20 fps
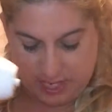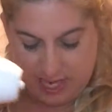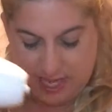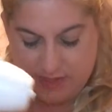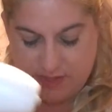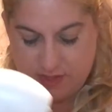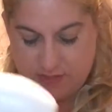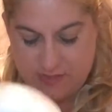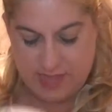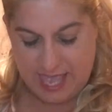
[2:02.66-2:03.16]

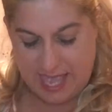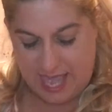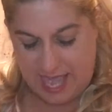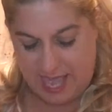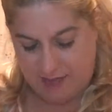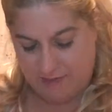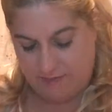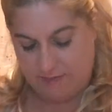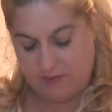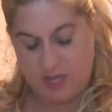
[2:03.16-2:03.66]
And then they
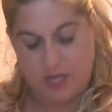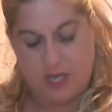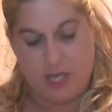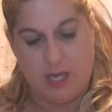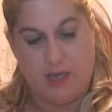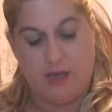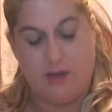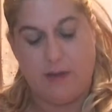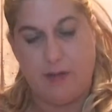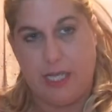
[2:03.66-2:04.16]
have
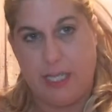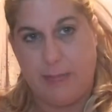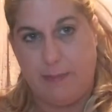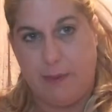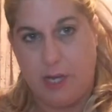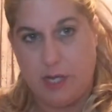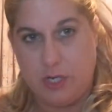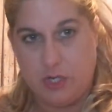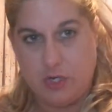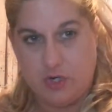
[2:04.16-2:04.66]
a
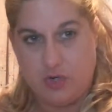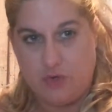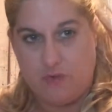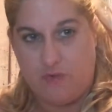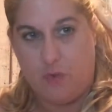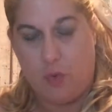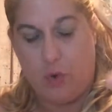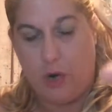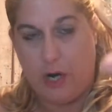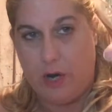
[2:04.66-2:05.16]
sponge
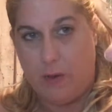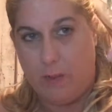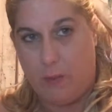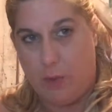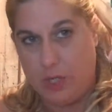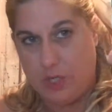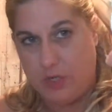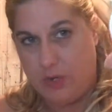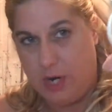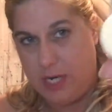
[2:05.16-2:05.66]
for your
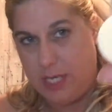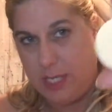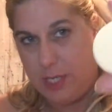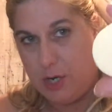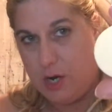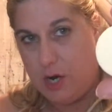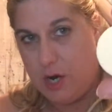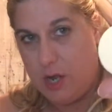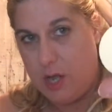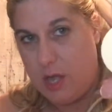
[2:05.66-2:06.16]

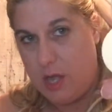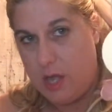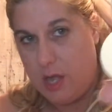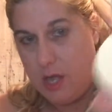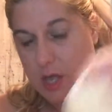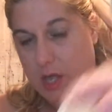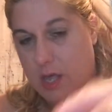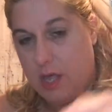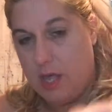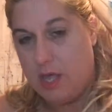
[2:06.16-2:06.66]
moisturizer.
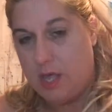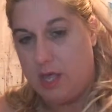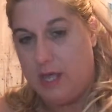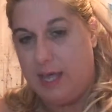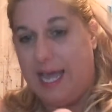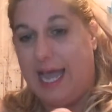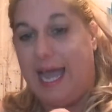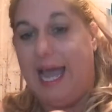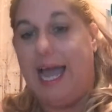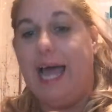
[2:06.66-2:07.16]

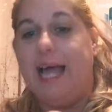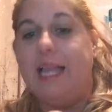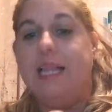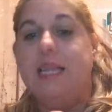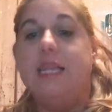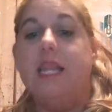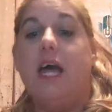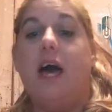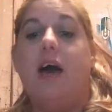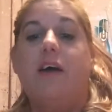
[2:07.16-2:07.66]
I
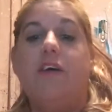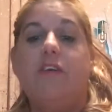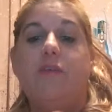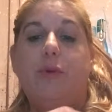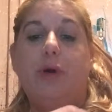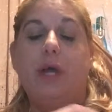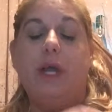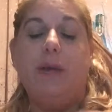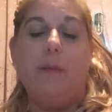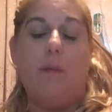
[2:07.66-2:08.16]
love
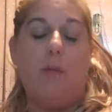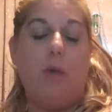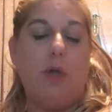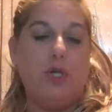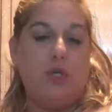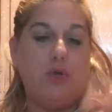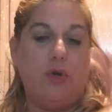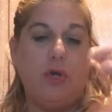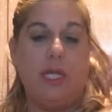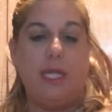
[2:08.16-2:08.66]
putting my
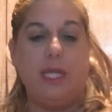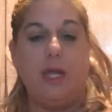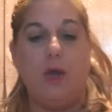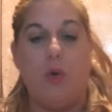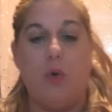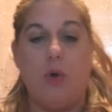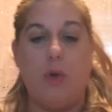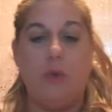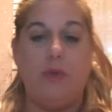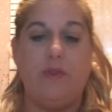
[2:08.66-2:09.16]
moisturizer
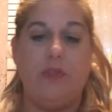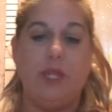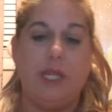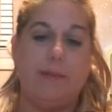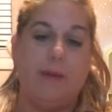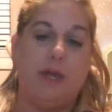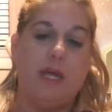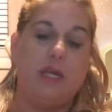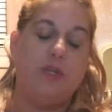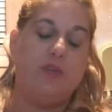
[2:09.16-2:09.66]
on with the
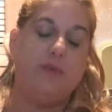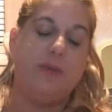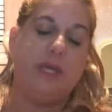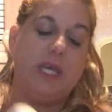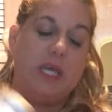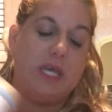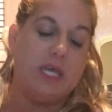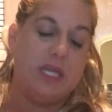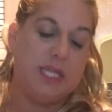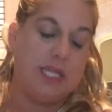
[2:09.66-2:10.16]
sponge
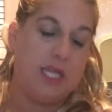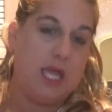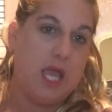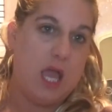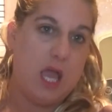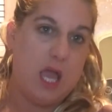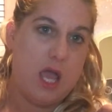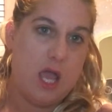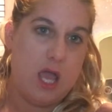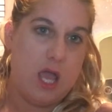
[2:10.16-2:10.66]
because
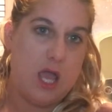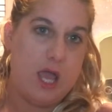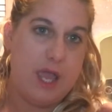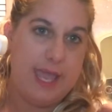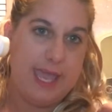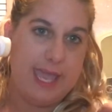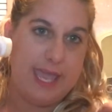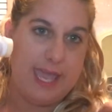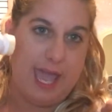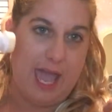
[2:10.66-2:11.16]

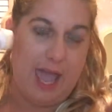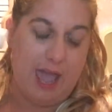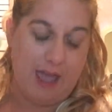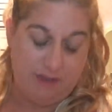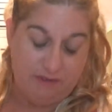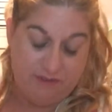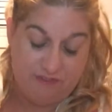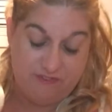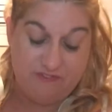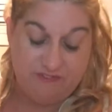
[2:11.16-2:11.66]

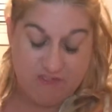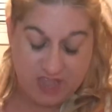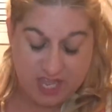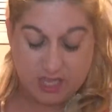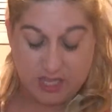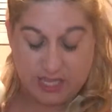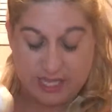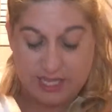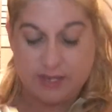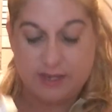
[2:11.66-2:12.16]
I
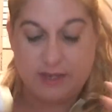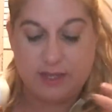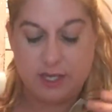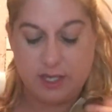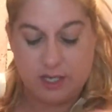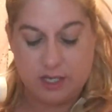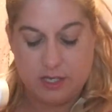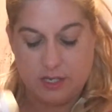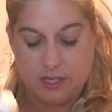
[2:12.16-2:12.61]
feel it